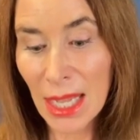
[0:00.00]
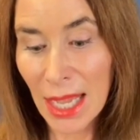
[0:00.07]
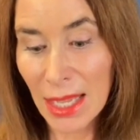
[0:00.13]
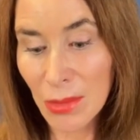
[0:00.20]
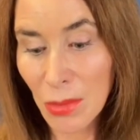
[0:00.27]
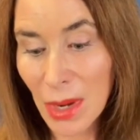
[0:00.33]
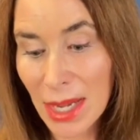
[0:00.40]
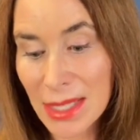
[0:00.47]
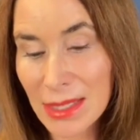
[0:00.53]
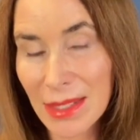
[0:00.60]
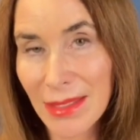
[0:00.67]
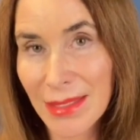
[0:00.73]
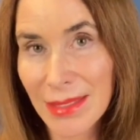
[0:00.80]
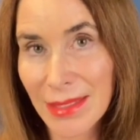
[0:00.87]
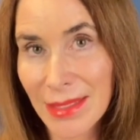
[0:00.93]
And why is it
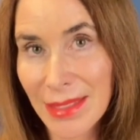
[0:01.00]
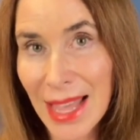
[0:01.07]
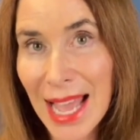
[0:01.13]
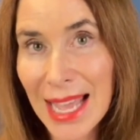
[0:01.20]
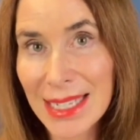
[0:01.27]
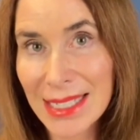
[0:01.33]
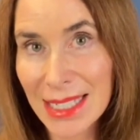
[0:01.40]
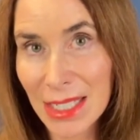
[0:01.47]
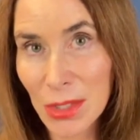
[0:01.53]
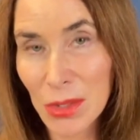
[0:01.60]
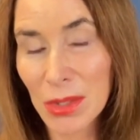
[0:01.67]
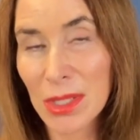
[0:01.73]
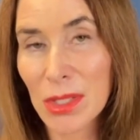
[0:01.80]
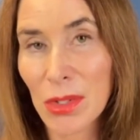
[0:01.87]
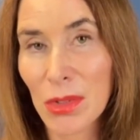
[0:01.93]
that
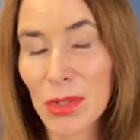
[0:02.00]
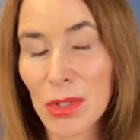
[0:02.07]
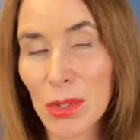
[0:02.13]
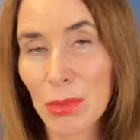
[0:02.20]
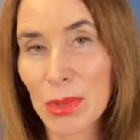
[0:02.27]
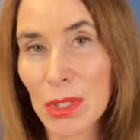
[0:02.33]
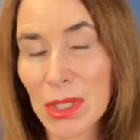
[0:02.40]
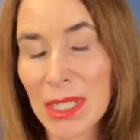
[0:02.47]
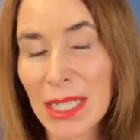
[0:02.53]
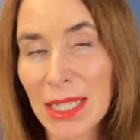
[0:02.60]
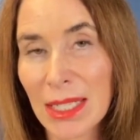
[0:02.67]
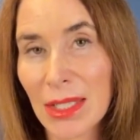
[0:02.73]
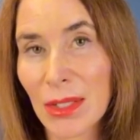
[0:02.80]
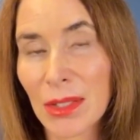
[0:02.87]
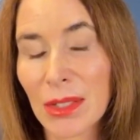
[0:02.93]
dangerous? So there's a
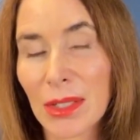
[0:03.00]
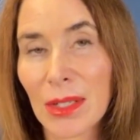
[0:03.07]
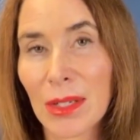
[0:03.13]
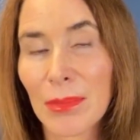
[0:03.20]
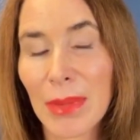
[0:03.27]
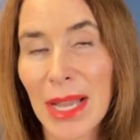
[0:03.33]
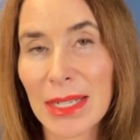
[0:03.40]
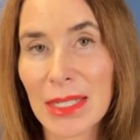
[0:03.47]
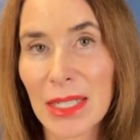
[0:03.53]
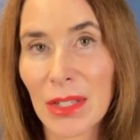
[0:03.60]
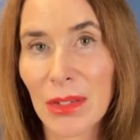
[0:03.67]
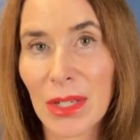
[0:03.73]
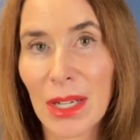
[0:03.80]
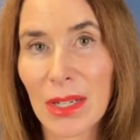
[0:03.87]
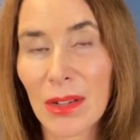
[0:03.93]
particular
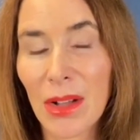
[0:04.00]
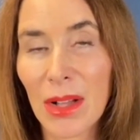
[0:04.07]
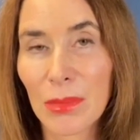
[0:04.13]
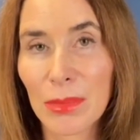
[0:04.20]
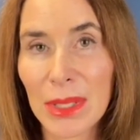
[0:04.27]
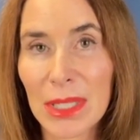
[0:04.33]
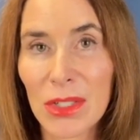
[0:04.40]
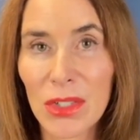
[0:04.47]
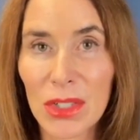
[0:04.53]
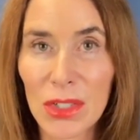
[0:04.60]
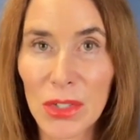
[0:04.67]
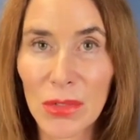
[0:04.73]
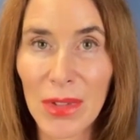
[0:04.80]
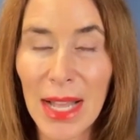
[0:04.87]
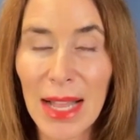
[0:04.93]
bacteria called P.
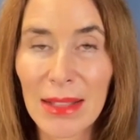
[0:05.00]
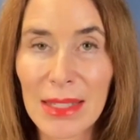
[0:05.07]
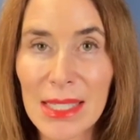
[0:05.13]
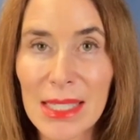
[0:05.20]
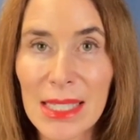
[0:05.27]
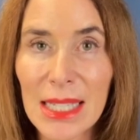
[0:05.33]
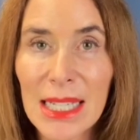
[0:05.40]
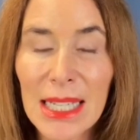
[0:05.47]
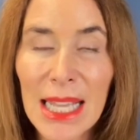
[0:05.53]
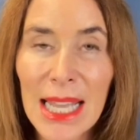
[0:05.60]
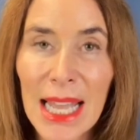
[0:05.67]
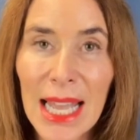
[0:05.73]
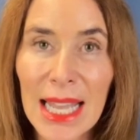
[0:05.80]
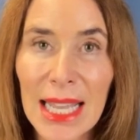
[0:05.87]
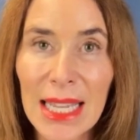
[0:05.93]
gingivalis
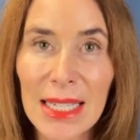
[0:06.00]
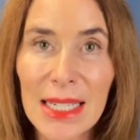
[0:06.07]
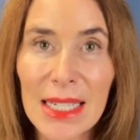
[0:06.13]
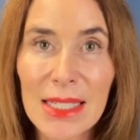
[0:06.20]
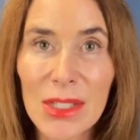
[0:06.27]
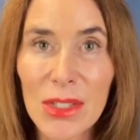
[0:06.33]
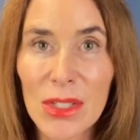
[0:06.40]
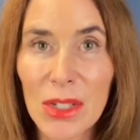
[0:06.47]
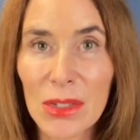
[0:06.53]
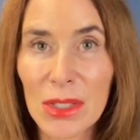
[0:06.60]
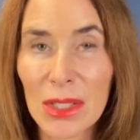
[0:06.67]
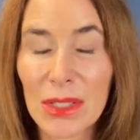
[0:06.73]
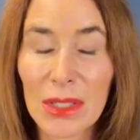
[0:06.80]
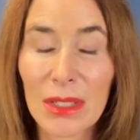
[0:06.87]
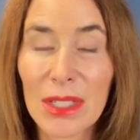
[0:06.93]
and is
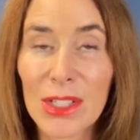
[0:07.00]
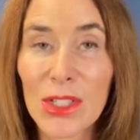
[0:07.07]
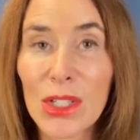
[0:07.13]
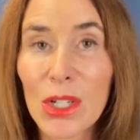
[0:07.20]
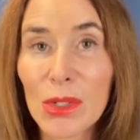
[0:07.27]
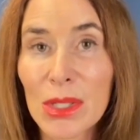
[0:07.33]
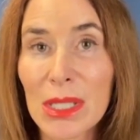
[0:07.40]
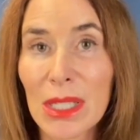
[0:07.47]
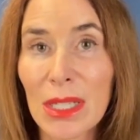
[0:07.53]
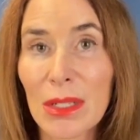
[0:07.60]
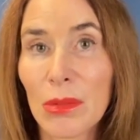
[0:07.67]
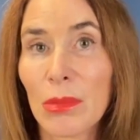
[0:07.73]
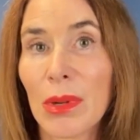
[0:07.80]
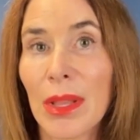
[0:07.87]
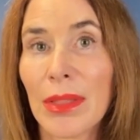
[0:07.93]
associated
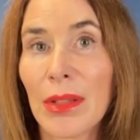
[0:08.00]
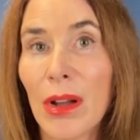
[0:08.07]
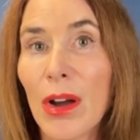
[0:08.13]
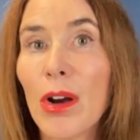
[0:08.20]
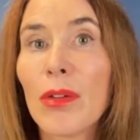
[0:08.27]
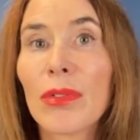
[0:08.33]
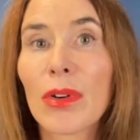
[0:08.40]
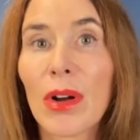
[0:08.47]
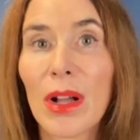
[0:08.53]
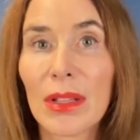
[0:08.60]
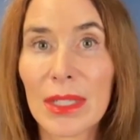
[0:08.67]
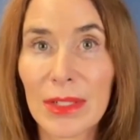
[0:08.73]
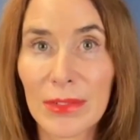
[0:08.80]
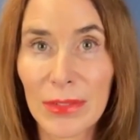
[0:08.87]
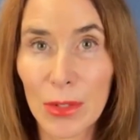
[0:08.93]
with overall
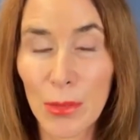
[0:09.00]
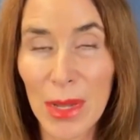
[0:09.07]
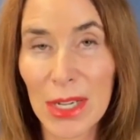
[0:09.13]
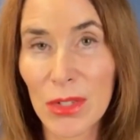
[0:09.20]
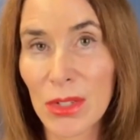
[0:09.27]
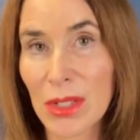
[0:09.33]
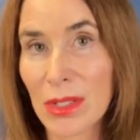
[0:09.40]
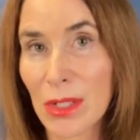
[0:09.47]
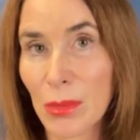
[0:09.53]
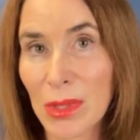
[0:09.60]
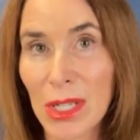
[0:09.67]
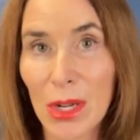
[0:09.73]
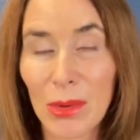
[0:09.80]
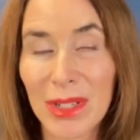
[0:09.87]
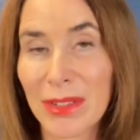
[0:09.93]
inflammation. So we
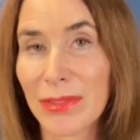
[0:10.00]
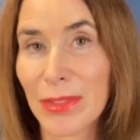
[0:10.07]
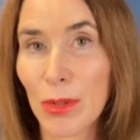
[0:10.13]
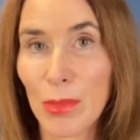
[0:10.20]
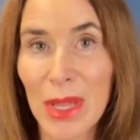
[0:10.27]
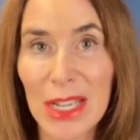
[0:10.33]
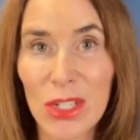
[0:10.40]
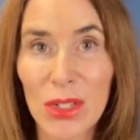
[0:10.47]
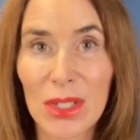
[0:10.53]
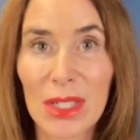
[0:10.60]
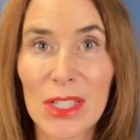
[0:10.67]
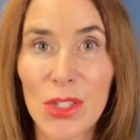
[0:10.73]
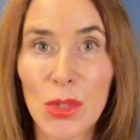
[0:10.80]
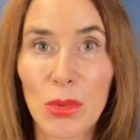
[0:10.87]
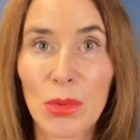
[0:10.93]
know inflammation
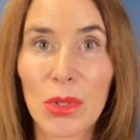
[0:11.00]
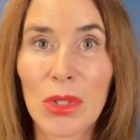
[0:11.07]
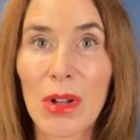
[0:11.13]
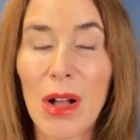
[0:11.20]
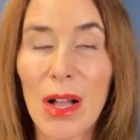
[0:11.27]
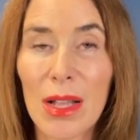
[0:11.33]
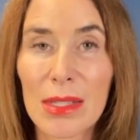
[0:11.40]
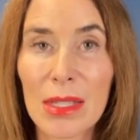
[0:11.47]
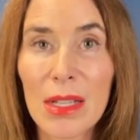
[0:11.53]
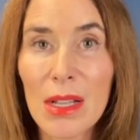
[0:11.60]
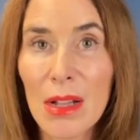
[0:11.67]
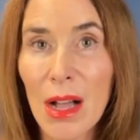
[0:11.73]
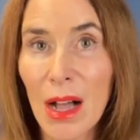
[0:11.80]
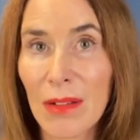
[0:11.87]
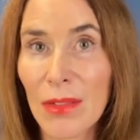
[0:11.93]
is the root cause
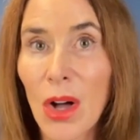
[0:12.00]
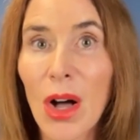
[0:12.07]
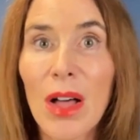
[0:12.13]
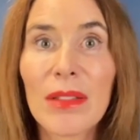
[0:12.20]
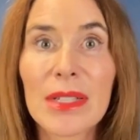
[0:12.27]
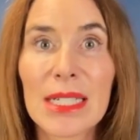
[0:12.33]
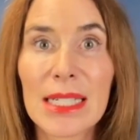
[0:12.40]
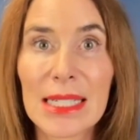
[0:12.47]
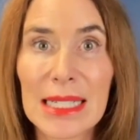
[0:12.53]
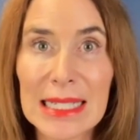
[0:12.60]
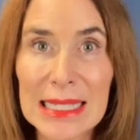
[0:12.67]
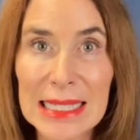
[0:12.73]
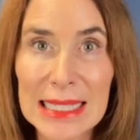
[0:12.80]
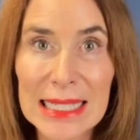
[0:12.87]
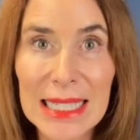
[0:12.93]
of all the
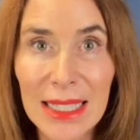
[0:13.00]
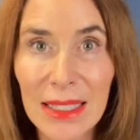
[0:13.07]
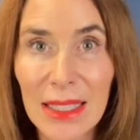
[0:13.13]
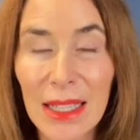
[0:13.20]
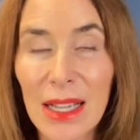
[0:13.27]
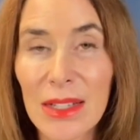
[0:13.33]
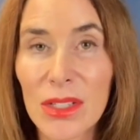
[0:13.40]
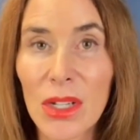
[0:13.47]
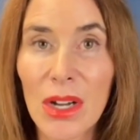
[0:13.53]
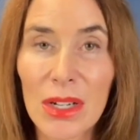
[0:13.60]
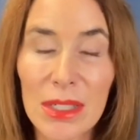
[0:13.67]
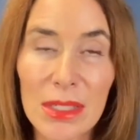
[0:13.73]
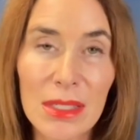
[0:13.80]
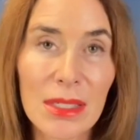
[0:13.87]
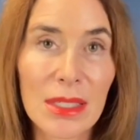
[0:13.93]
diseases killing us
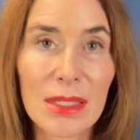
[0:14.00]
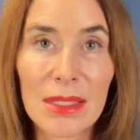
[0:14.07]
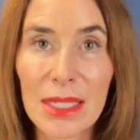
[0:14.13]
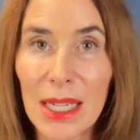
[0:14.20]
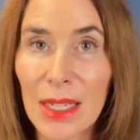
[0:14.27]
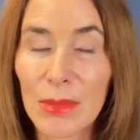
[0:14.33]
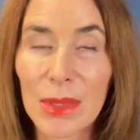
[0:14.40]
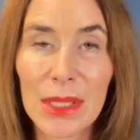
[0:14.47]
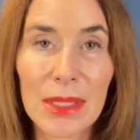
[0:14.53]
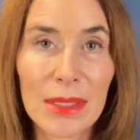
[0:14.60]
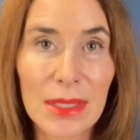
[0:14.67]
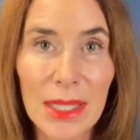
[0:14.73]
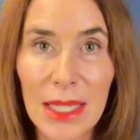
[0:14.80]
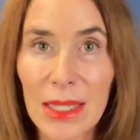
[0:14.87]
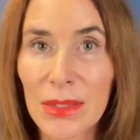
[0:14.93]
heart disease,
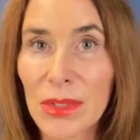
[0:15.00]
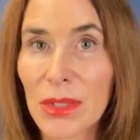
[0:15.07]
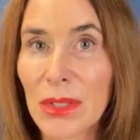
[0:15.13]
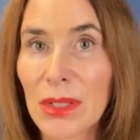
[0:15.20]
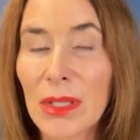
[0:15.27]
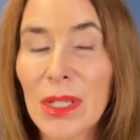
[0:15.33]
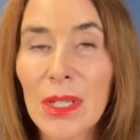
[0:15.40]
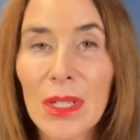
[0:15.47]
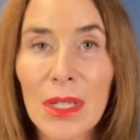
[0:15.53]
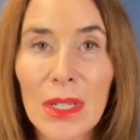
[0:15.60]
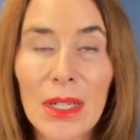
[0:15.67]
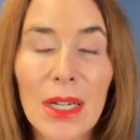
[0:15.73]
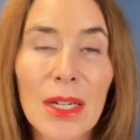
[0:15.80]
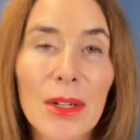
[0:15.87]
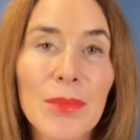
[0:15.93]
diabetes, cancer,
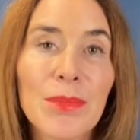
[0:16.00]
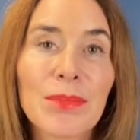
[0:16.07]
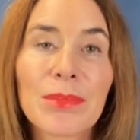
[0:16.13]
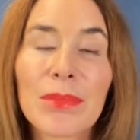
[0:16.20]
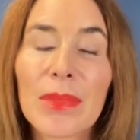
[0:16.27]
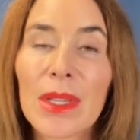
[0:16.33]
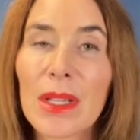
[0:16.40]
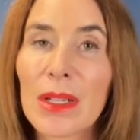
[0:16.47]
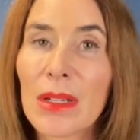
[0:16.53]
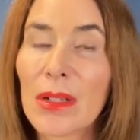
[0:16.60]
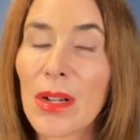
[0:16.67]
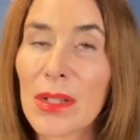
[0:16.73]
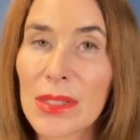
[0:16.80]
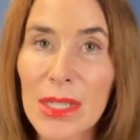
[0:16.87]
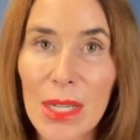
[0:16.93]
um,
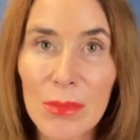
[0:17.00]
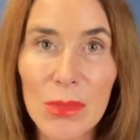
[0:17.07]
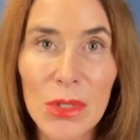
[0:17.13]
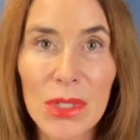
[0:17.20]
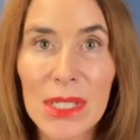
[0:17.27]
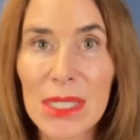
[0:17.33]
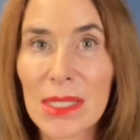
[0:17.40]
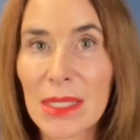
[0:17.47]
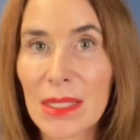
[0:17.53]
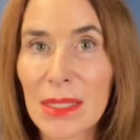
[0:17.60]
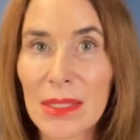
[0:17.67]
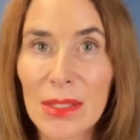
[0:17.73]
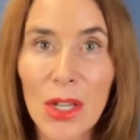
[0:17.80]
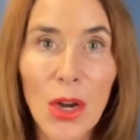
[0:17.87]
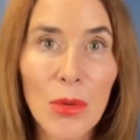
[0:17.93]
Alzheimer's
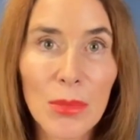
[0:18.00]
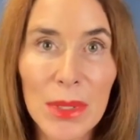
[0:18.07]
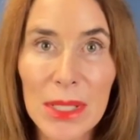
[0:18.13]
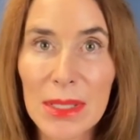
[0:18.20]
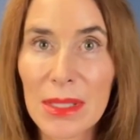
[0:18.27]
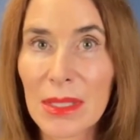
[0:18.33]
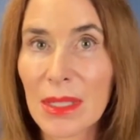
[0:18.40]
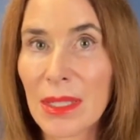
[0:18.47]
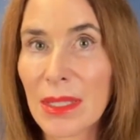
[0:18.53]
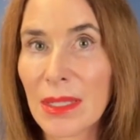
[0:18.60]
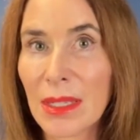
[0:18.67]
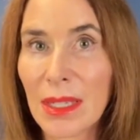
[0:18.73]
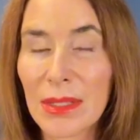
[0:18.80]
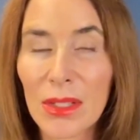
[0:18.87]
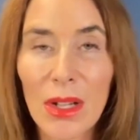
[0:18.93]
disease,
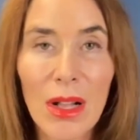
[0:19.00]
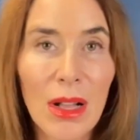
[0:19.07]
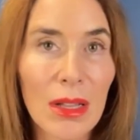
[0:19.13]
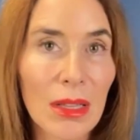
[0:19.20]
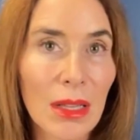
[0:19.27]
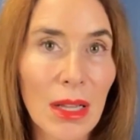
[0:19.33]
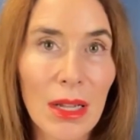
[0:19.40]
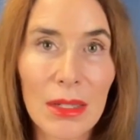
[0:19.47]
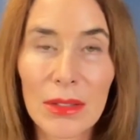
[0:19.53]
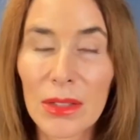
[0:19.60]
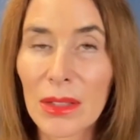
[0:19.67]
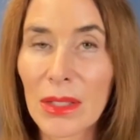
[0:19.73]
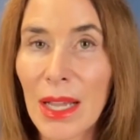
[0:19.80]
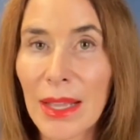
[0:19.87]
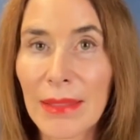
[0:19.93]
obesity. It's all
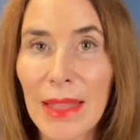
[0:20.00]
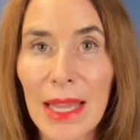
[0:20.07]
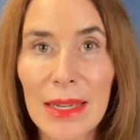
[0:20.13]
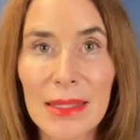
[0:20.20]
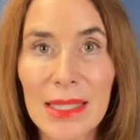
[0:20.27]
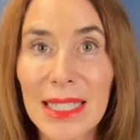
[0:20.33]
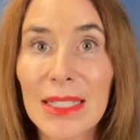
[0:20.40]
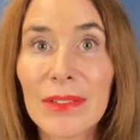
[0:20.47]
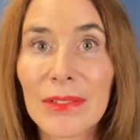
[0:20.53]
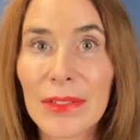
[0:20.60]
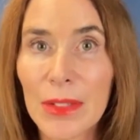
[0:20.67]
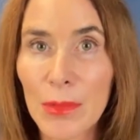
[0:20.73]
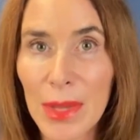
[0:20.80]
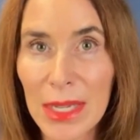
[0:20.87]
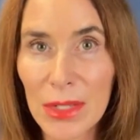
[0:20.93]
underlying that is
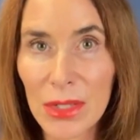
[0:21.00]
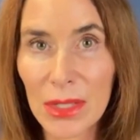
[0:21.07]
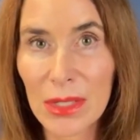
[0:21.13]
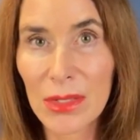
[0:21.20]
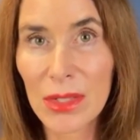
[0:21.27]
inflammation.